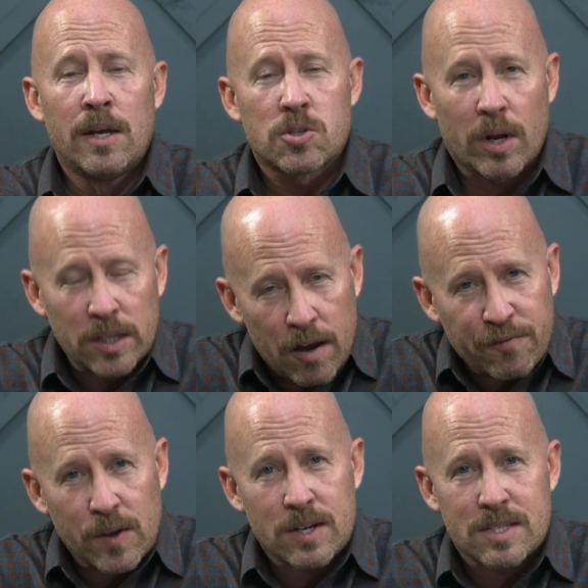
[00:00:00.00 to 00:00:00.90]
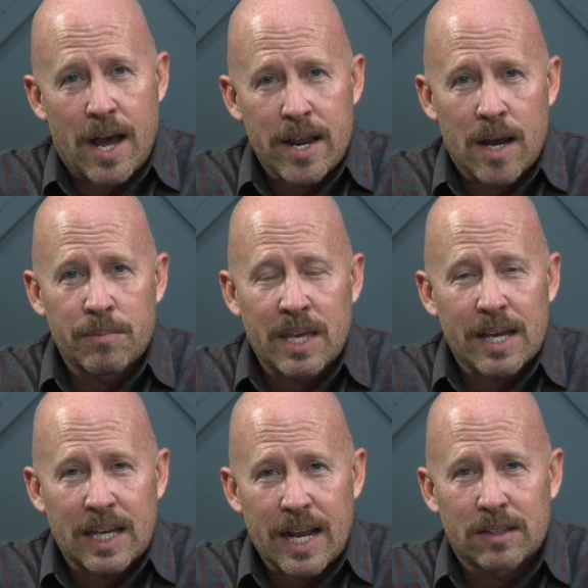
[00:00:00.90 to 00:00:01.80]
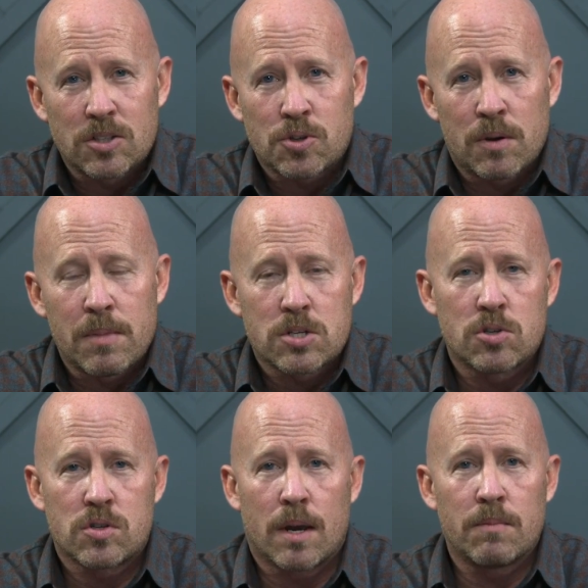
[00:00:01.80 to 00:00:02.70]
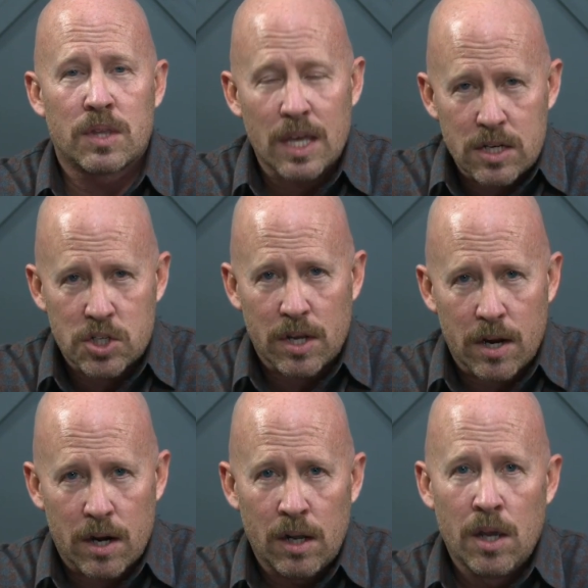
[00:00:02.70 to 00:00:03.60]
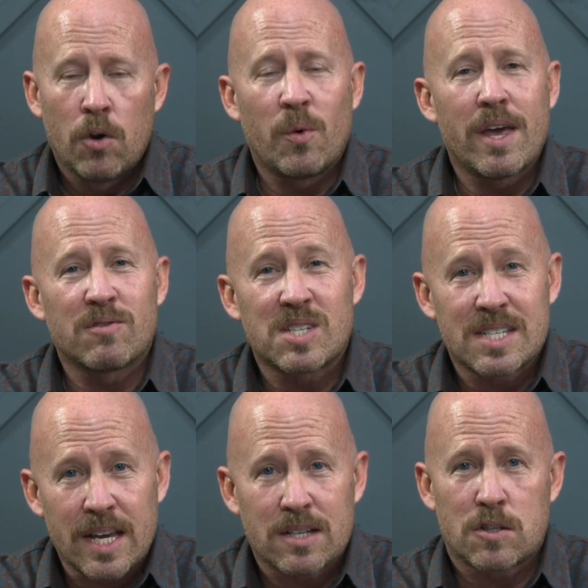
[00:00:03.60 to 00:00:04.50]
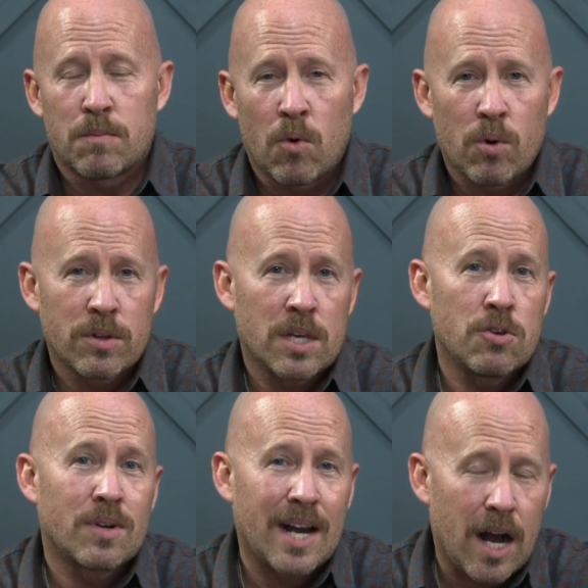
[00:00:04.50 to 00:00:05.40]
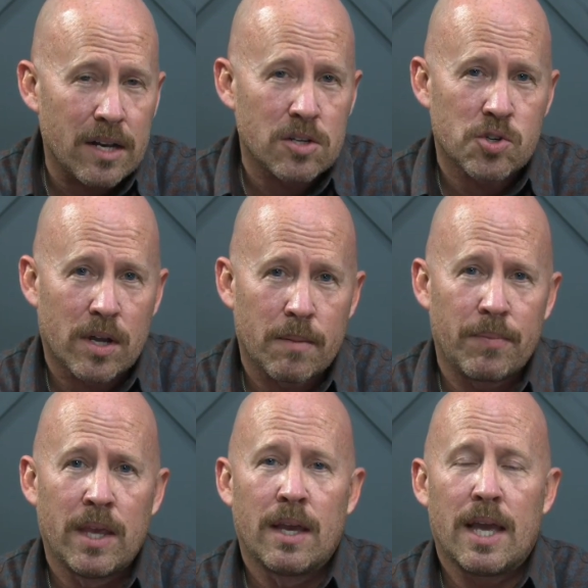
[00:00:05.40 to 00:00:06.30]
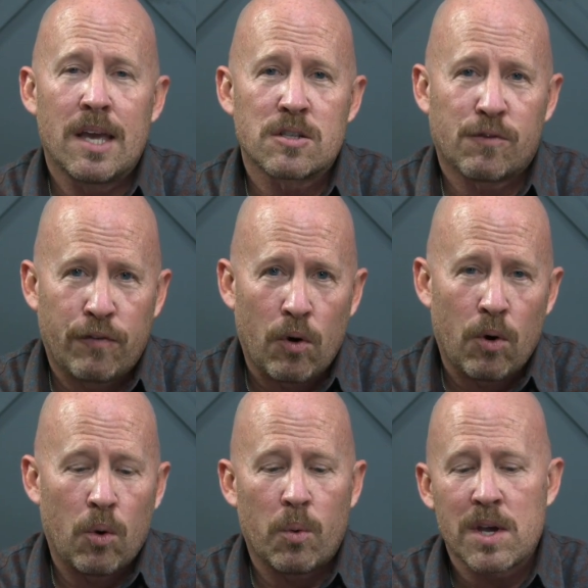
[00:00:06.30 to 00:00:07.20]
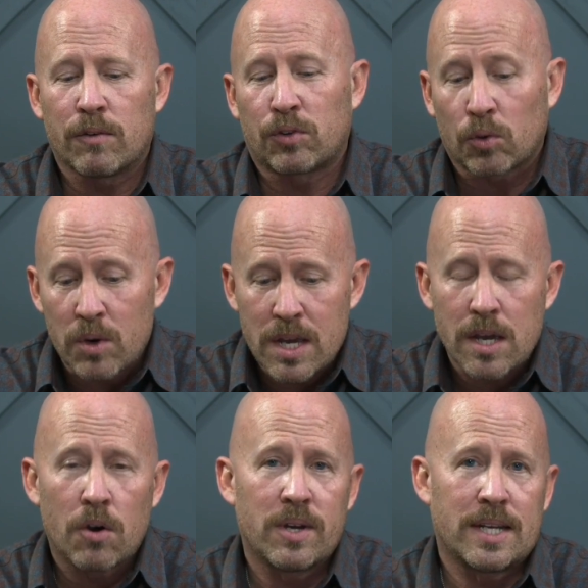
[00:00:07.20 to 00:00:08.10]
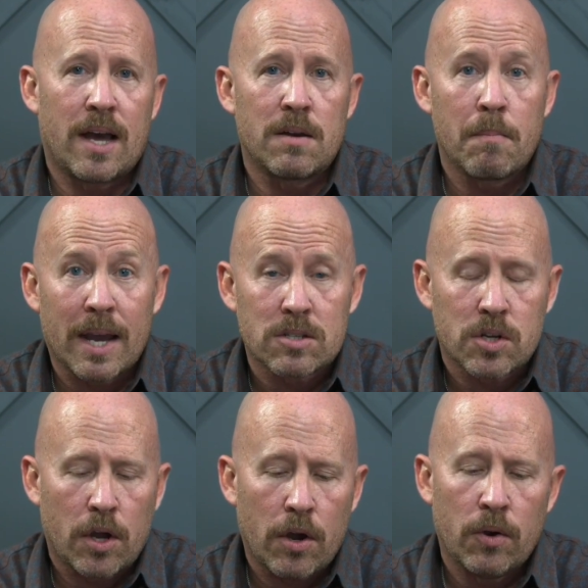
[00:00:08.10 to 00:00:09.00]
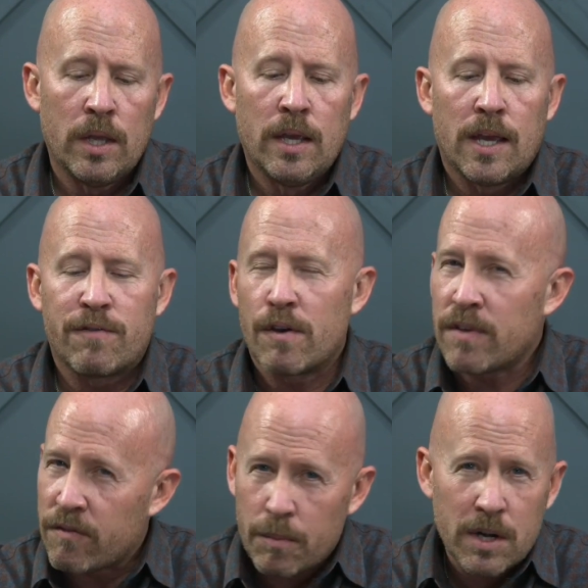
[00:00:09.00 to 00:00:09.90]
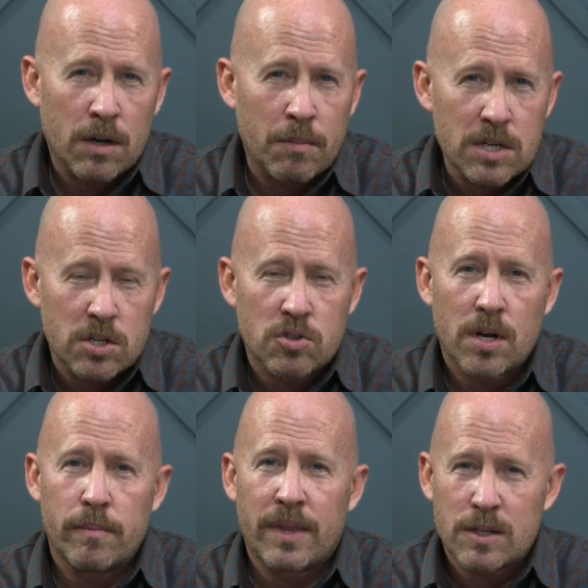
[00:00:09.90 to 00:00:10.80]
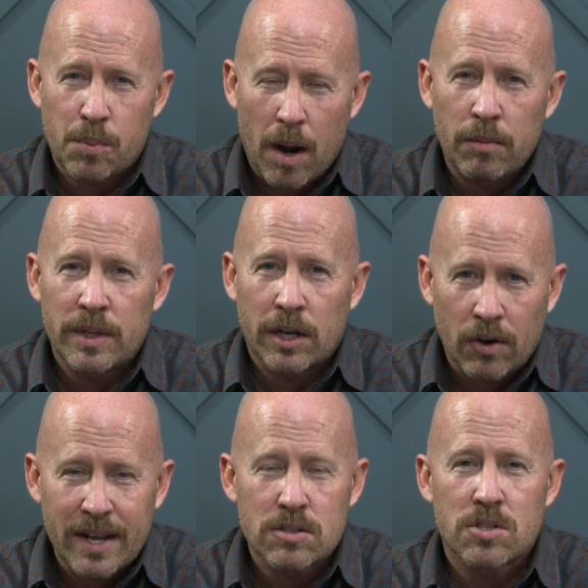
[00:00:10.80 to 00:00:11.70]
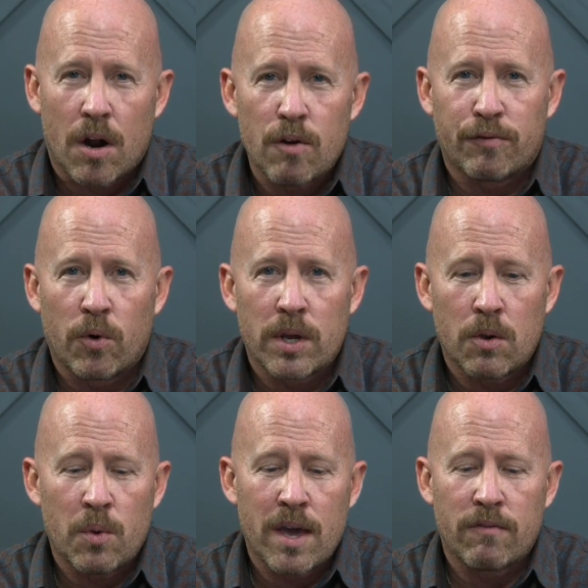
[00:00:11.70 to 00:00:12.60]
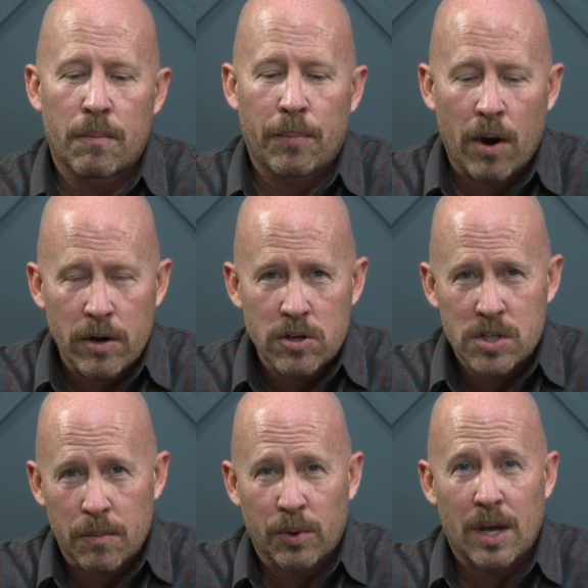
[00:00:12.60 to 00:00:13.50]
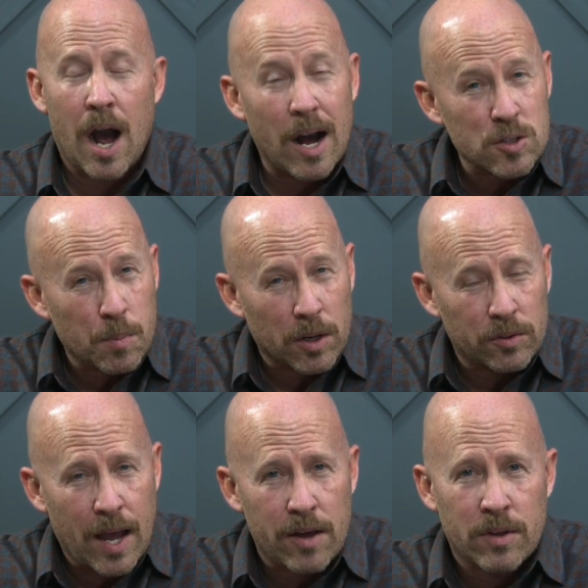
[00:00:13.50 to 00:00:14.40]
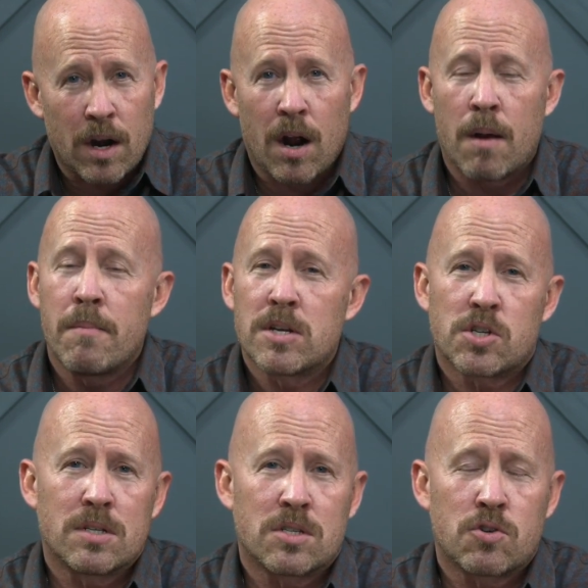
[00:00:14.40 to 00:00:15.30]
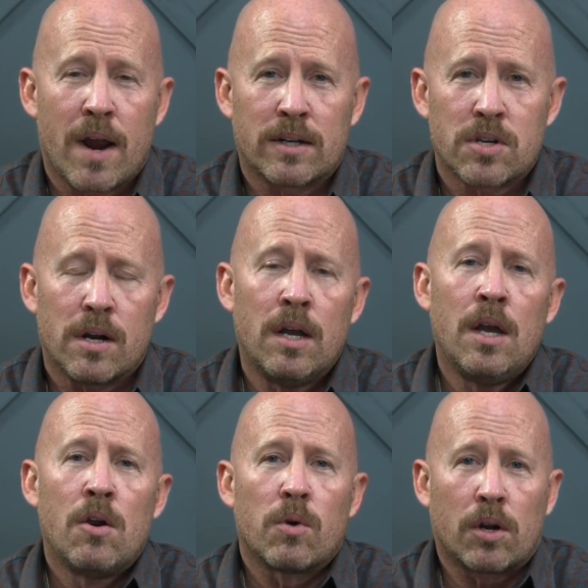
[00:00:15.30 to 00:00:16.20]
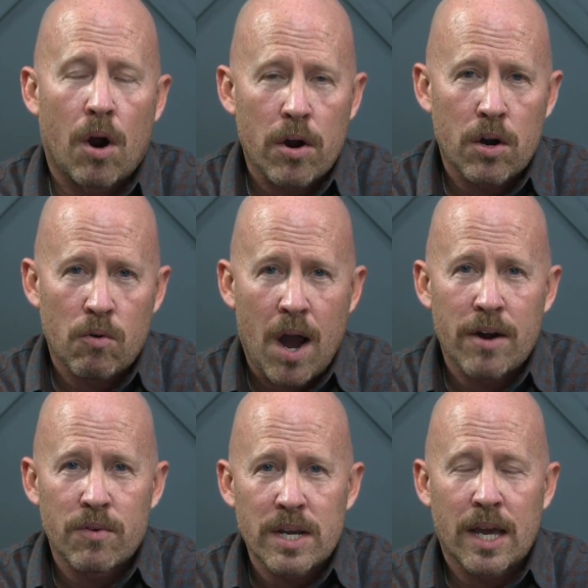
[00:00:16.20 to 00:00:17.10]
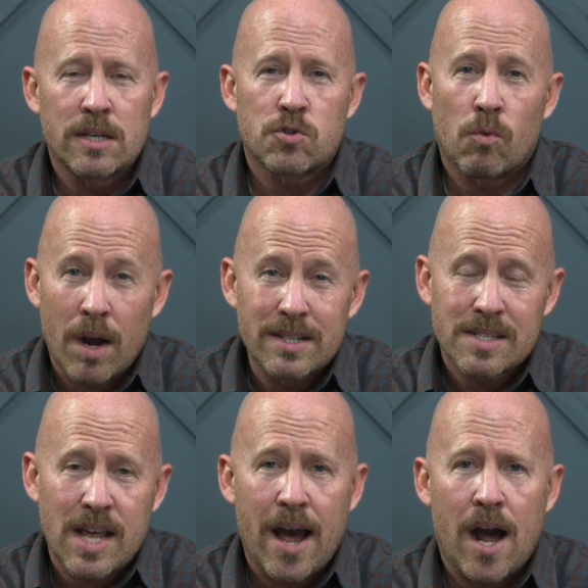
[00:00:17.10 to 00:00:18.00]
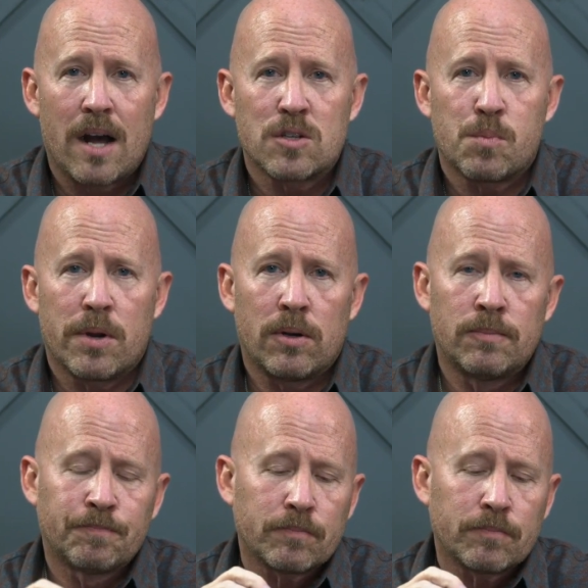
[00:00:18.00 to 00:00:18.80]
So I'd love for you to sign up, get connected to a mission trip this year. We have 6 more. The Uganda trip is full. We have 3 going down to Mexico. If you've never been on a mission trip, that's probably a great start for you. We have a partnership with a hospital down there. Our missions director, Ricardo Rodriguez, runs that hospital.